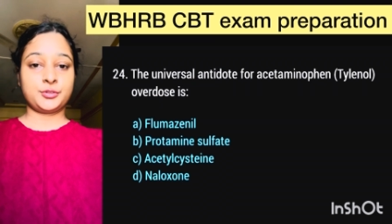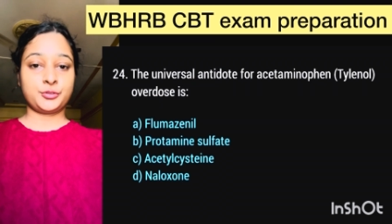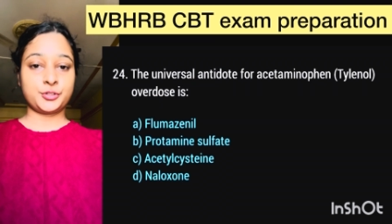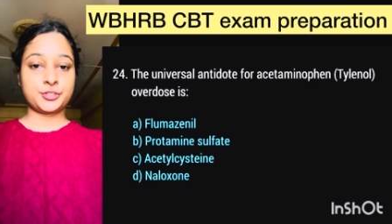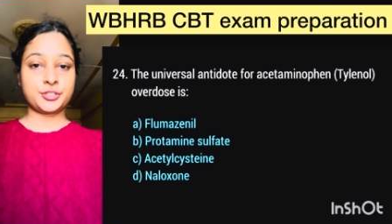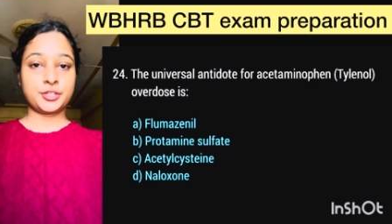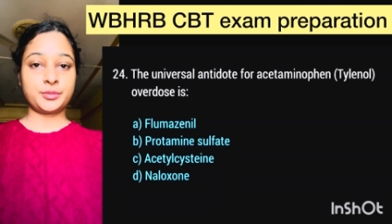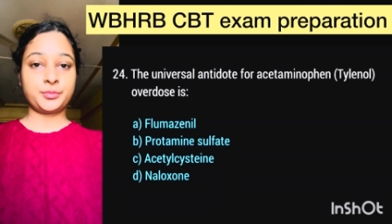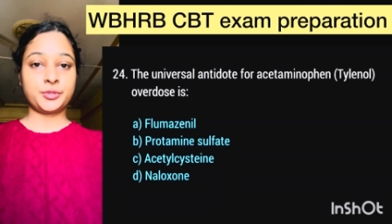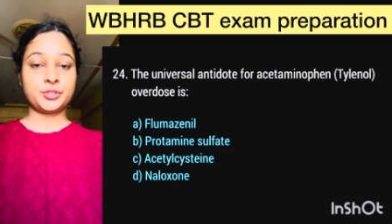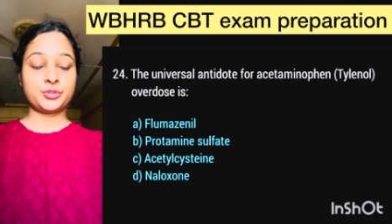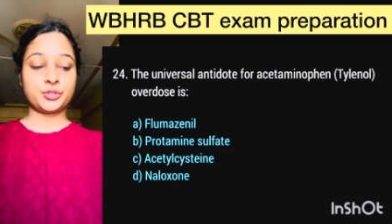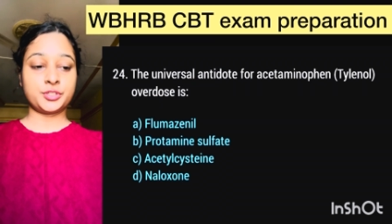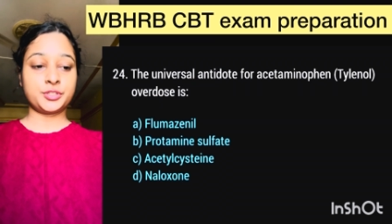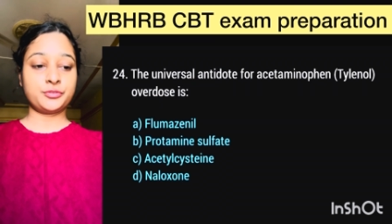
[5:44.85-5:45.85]
Question number
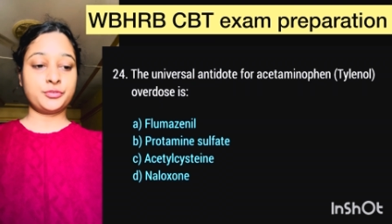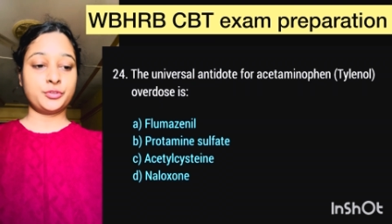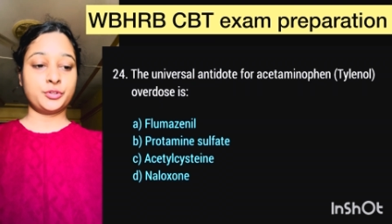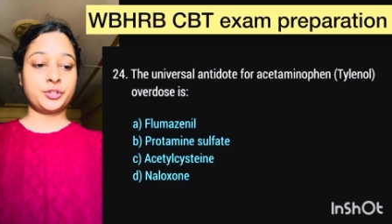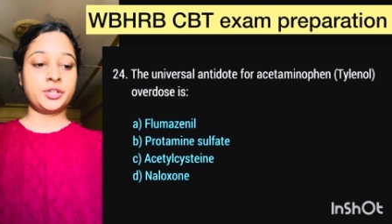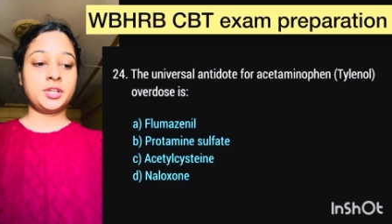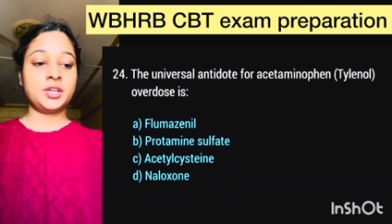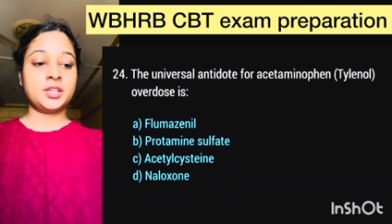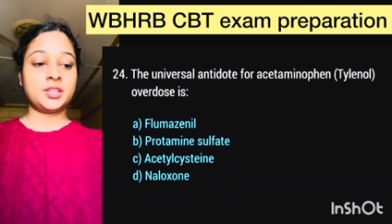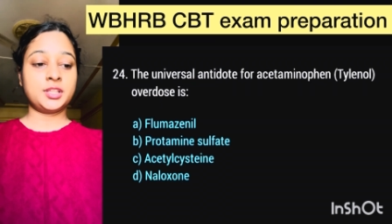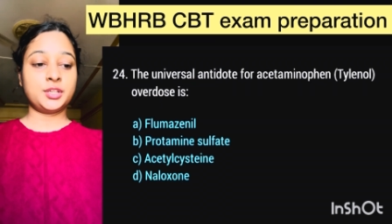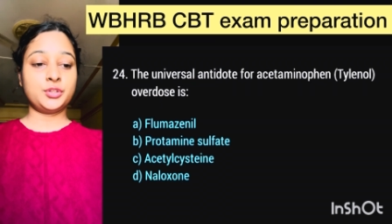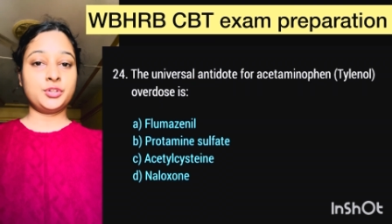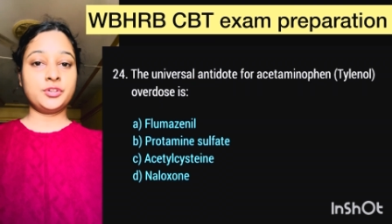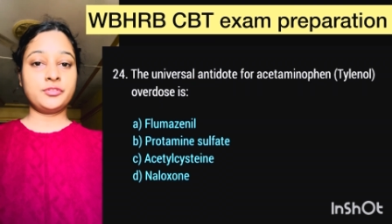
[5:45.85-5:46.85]
twenty-four.
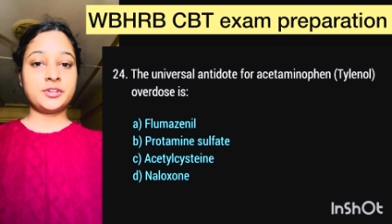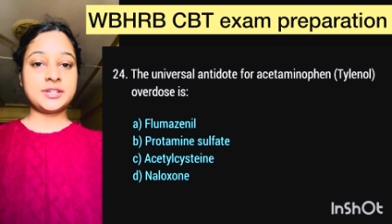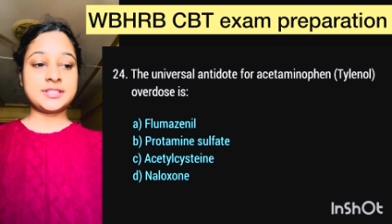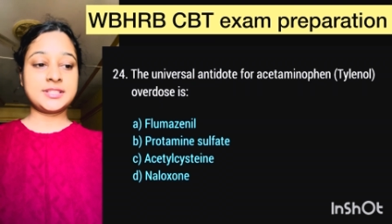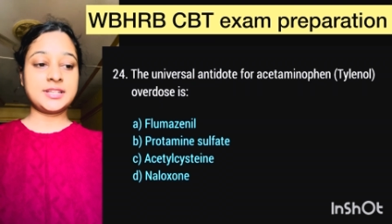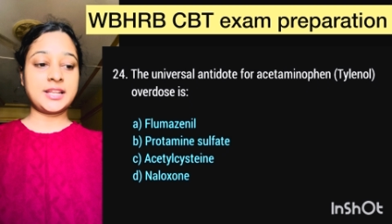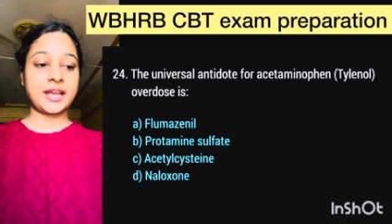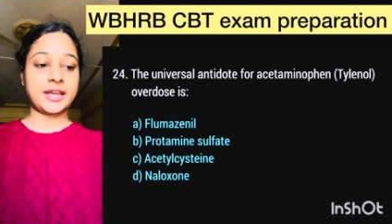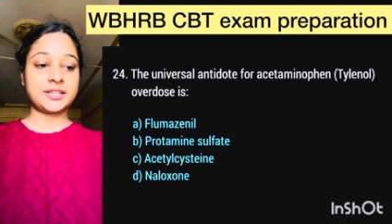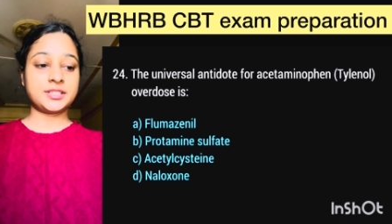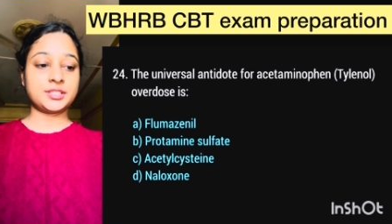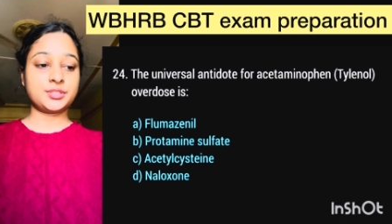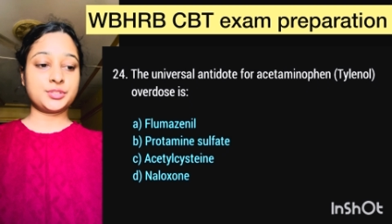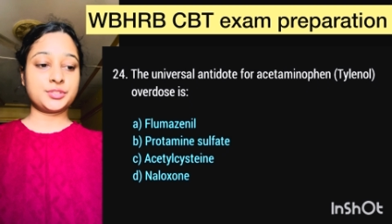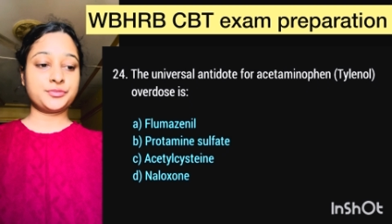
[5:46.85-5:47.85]
The universal
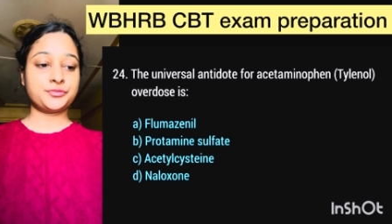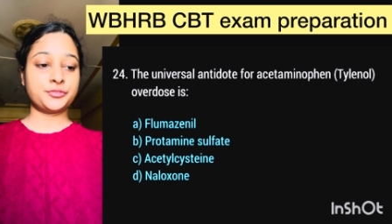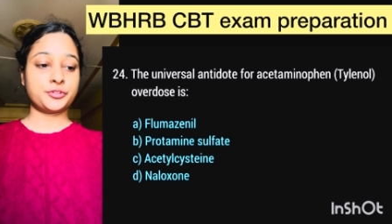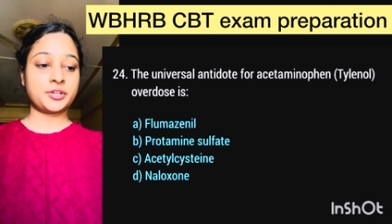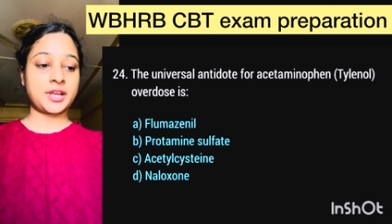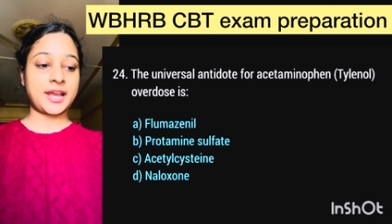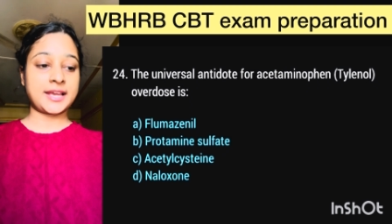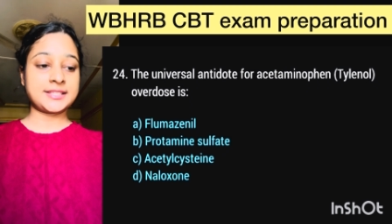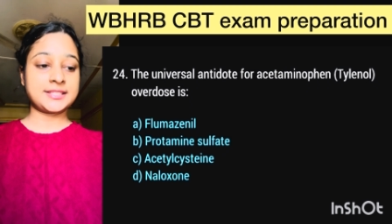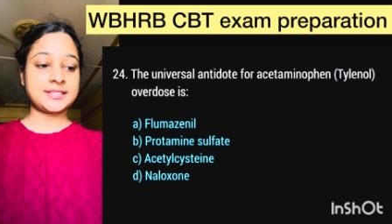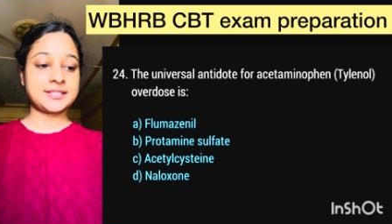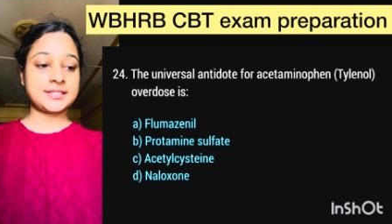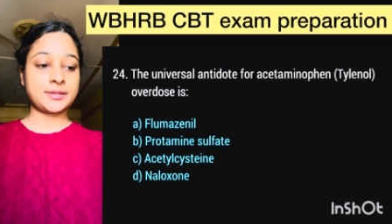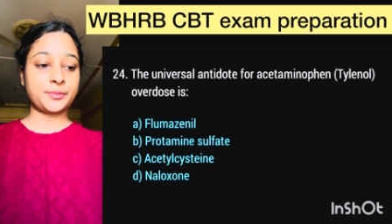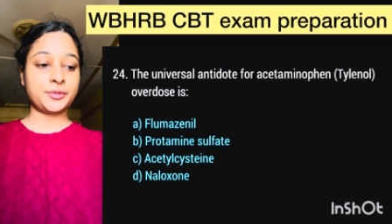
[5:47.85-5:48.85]
antidote for
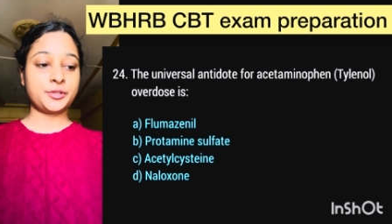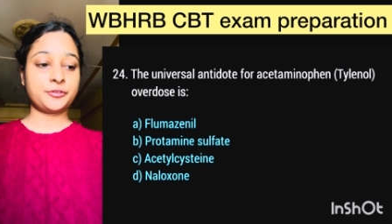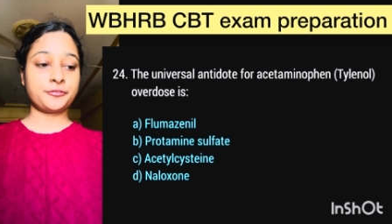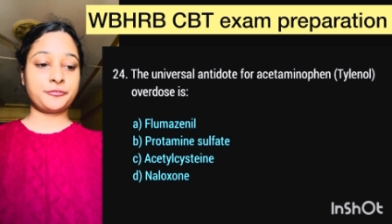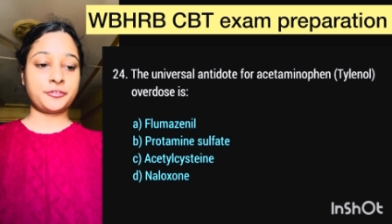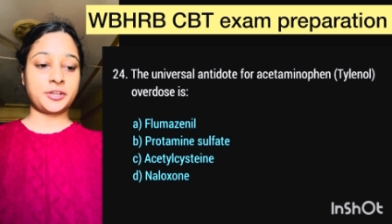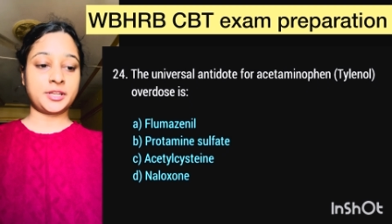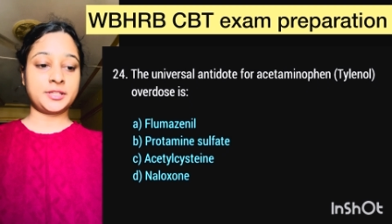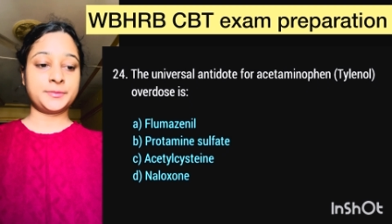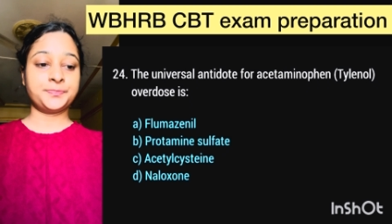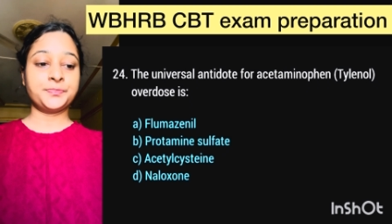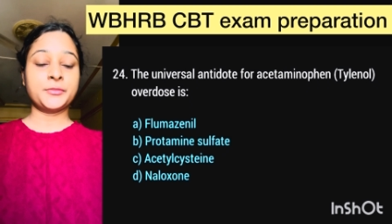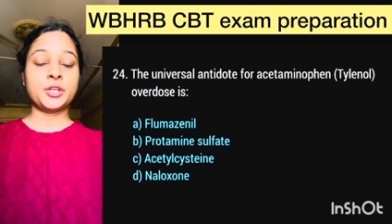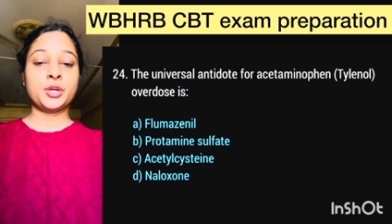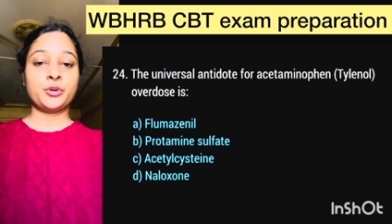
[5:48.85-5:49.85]
acetaminophen
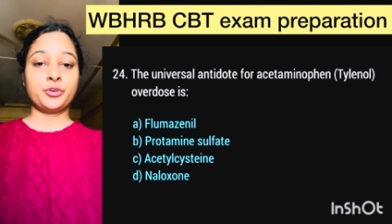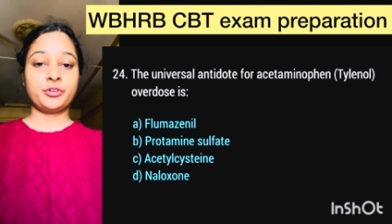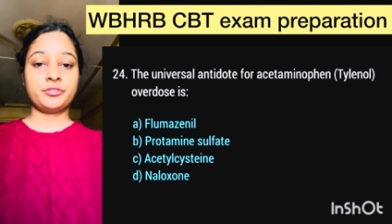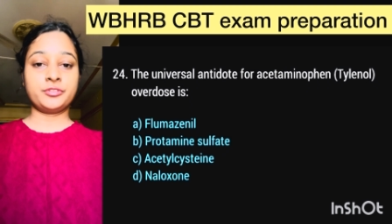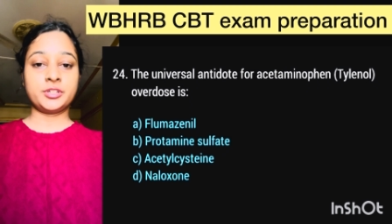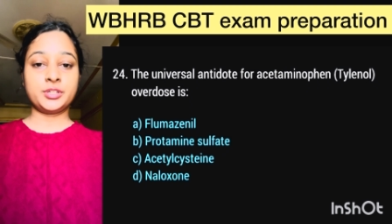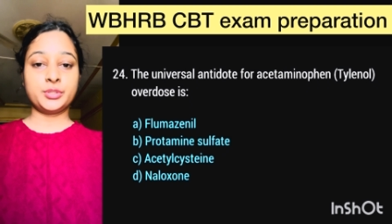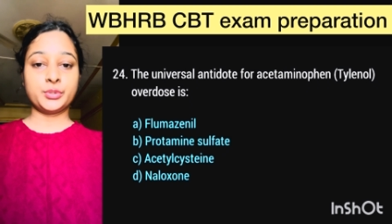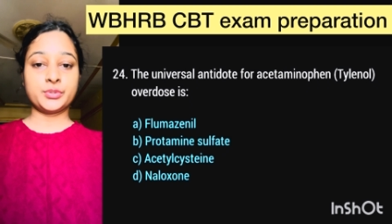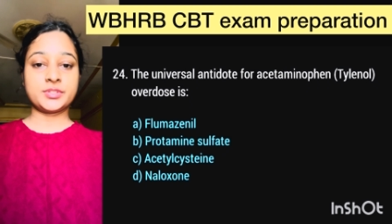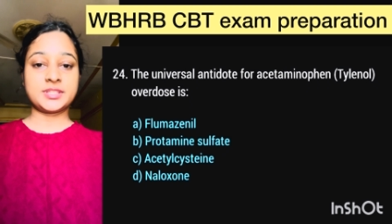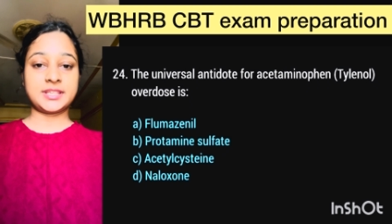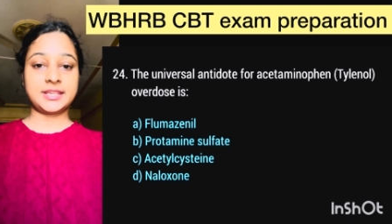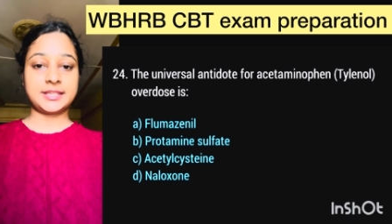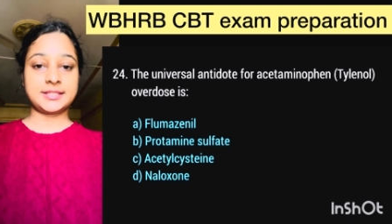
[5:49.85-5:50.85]

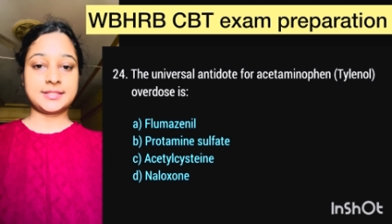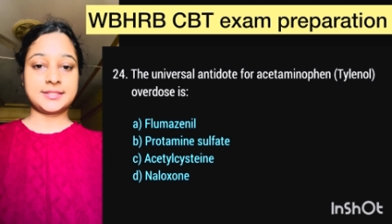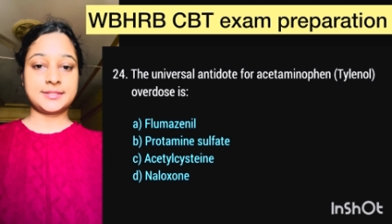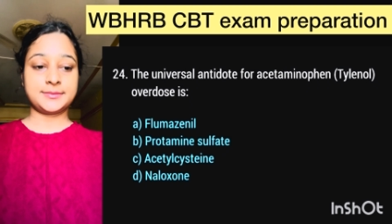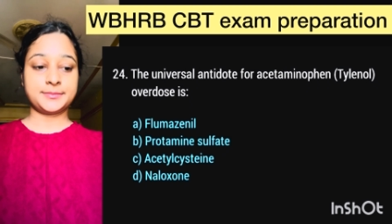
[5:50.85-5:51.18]
overdose is.